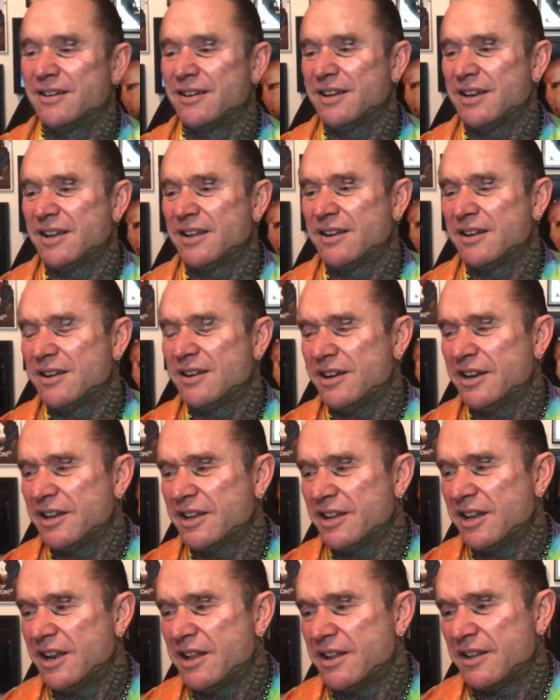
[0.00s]
I don't, I don't,
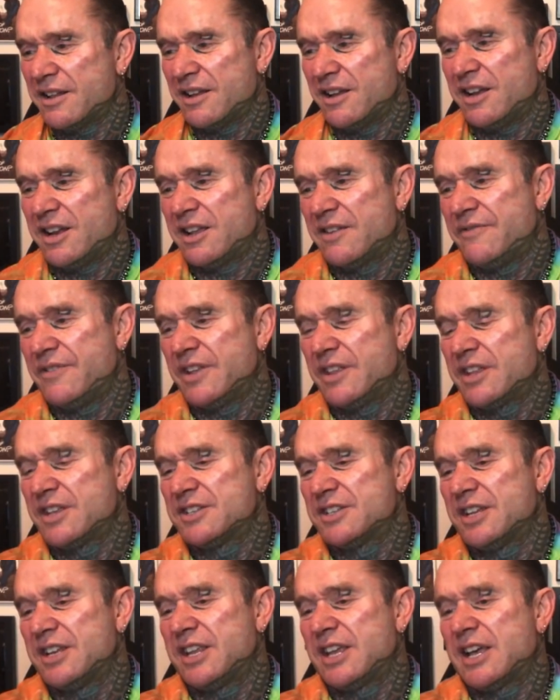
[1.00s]
I don't, I don't think there's
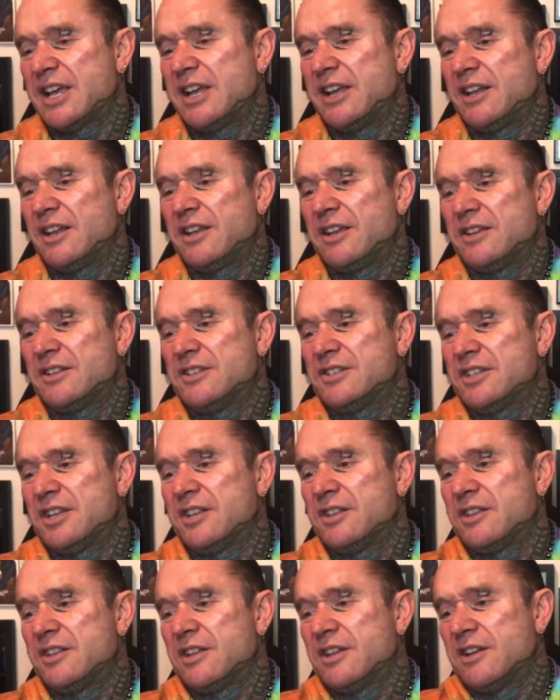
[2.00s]
any aliens
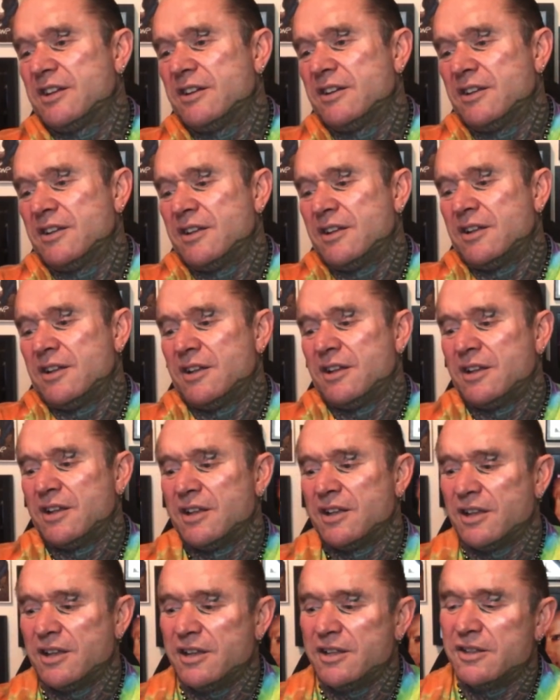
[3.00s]
in the
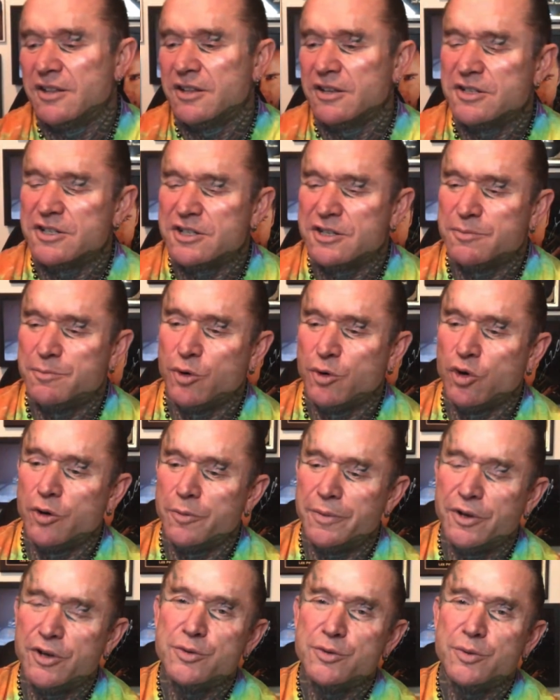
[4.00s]
in the sport
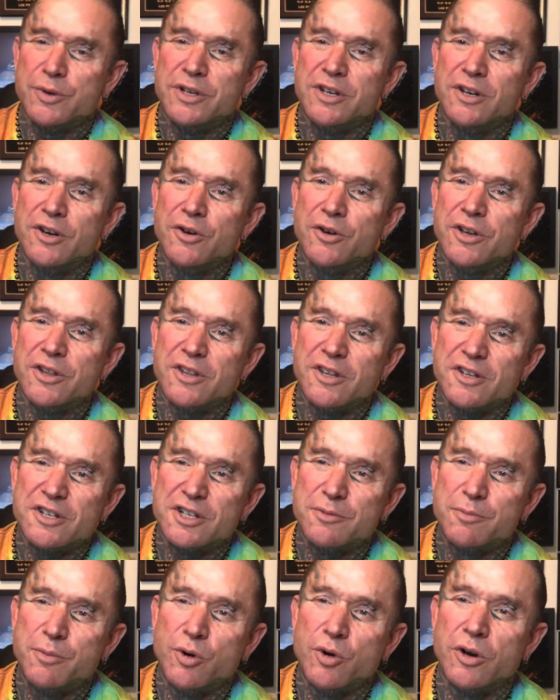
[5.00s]
because when you look at the
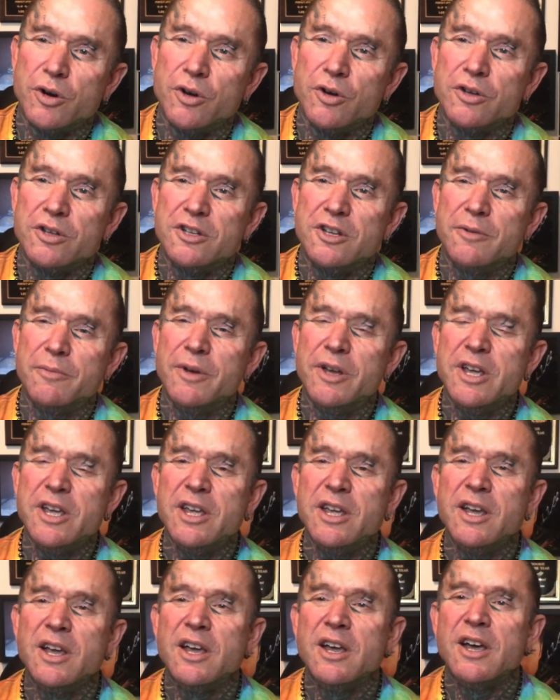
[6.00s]
sport, look to
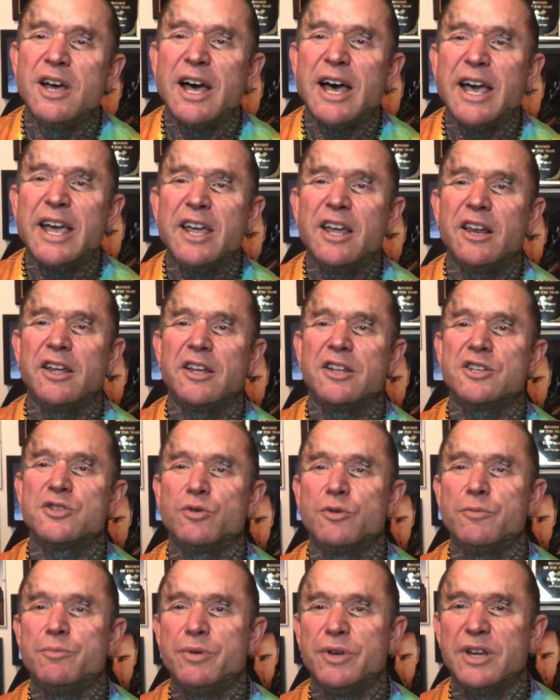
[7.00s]
me, aliens
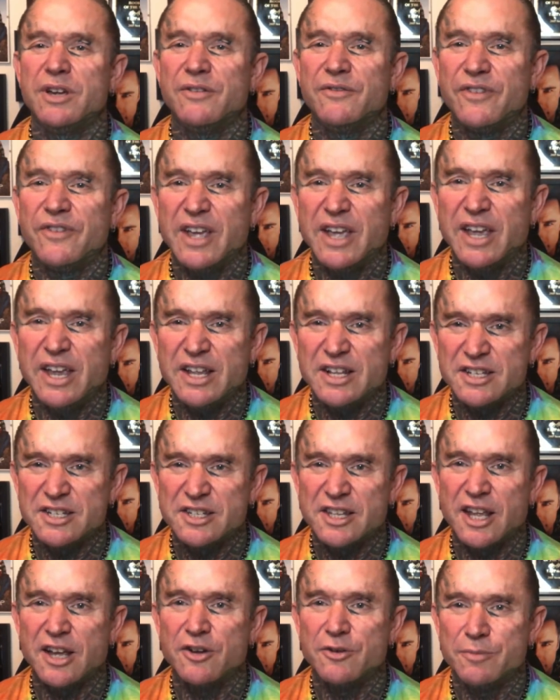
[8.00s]
would be
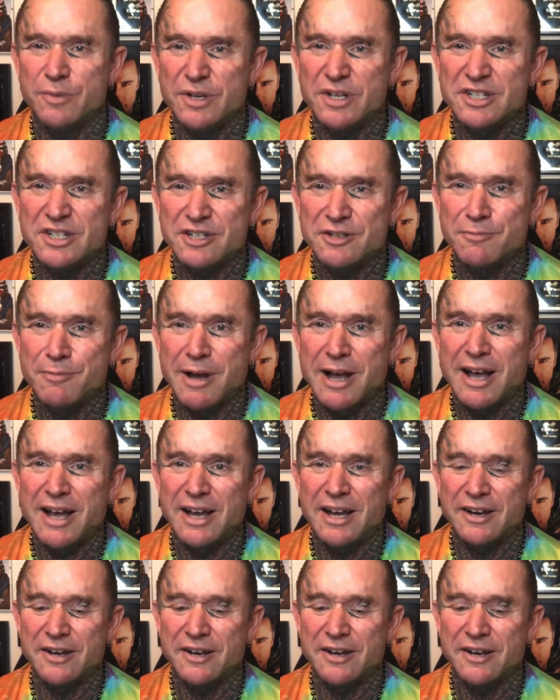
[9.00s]
advanced. They would be smart.